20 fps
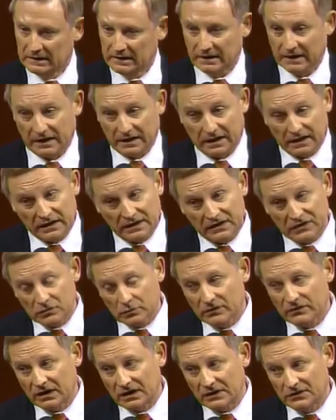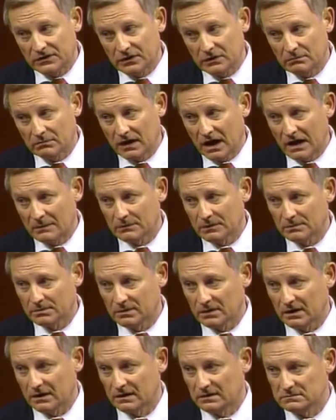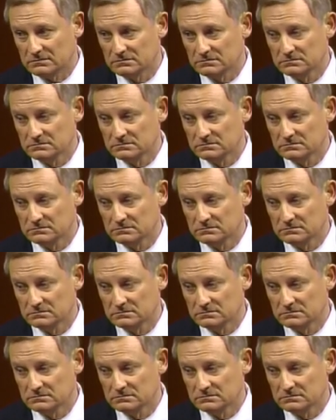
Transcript: And I guess we've got the Obama plan.